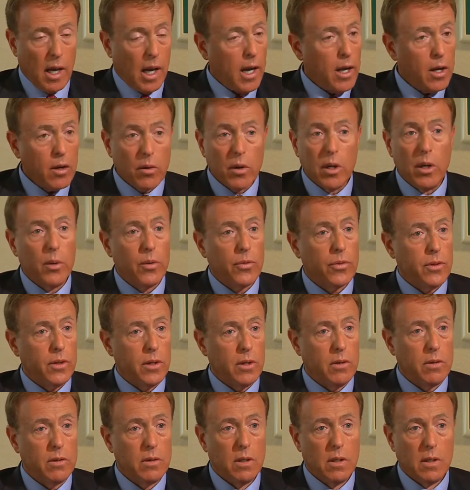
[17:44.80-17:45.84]
I agree with
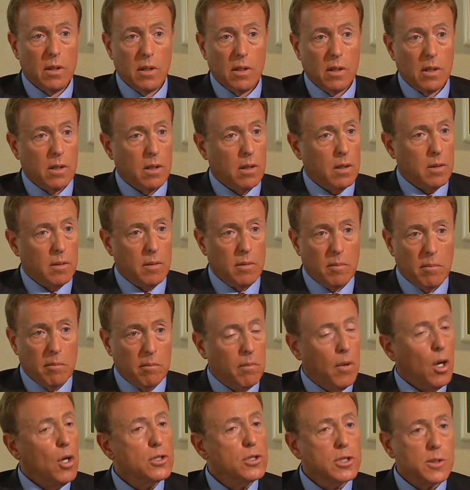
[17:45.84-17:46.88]
you.
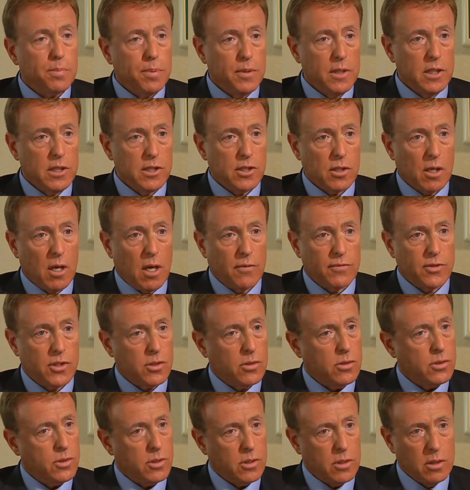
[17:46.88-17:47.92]
Most police
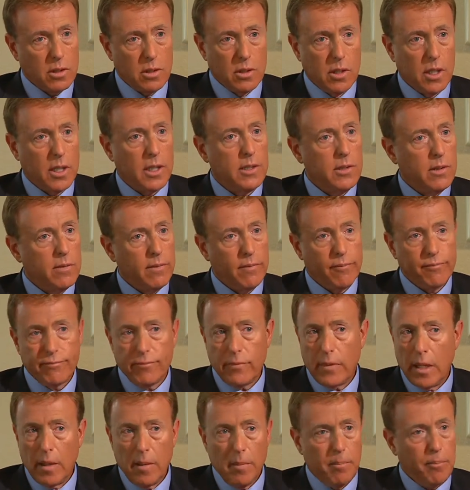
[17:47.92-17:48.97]
officers are good
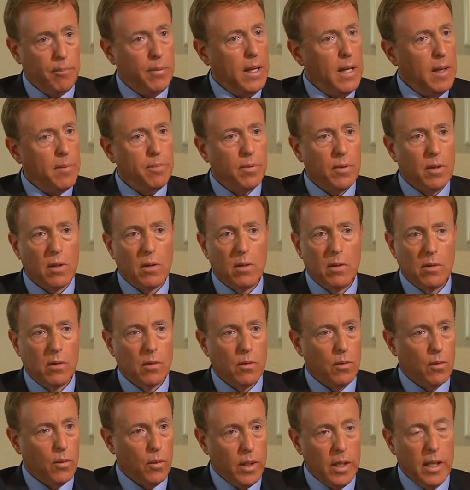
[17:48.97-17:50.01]
people.
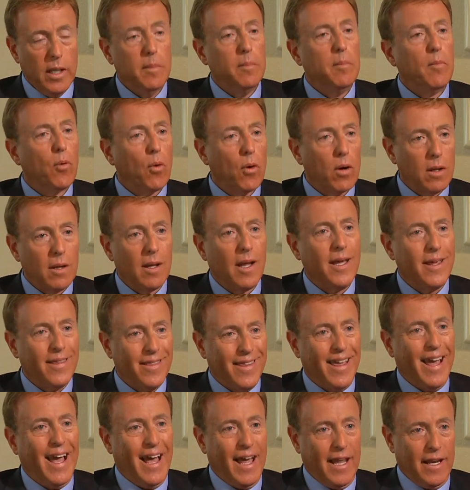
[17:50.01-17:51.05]
We need more like
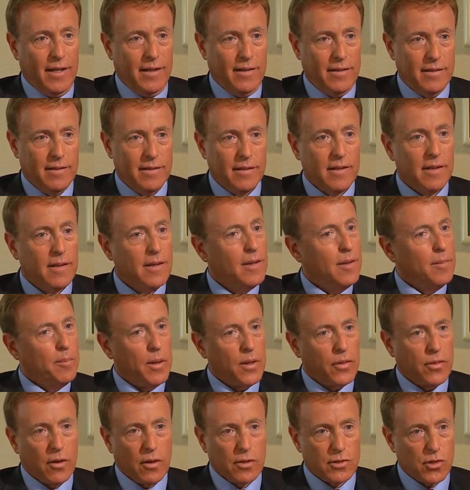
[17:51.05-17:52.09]
that.
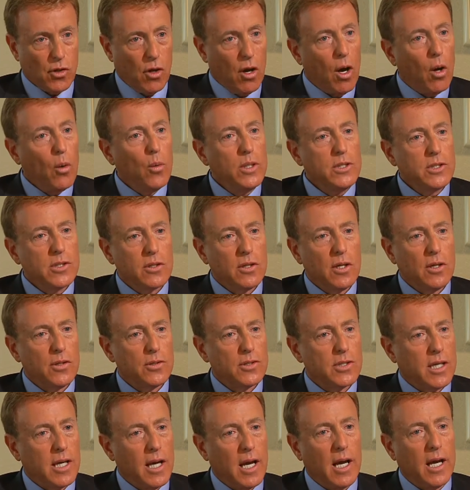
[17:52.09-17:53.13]
But there's always
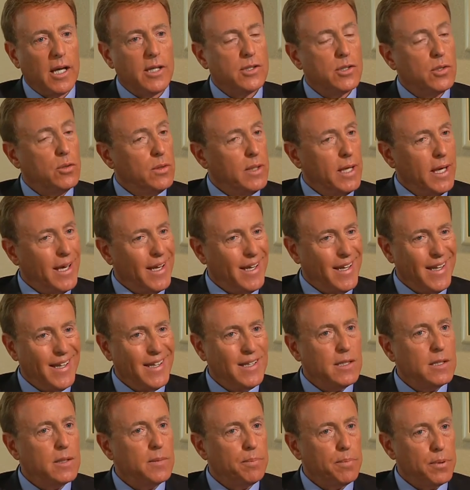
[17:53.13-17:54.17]
those guys who get
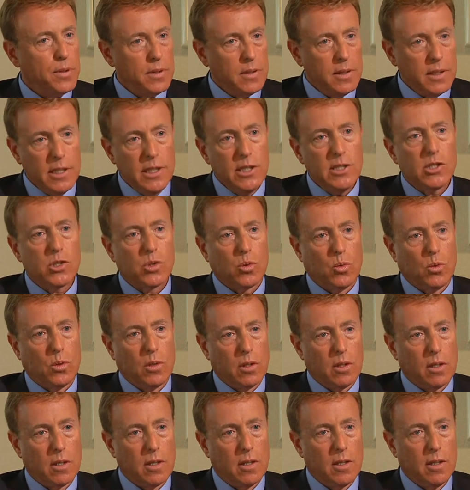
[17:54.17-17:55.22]
into police
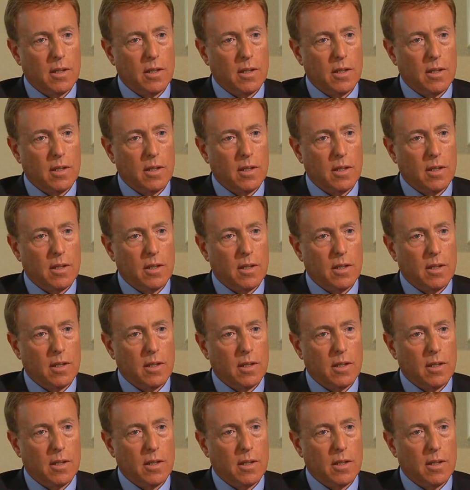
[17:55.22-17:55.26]
work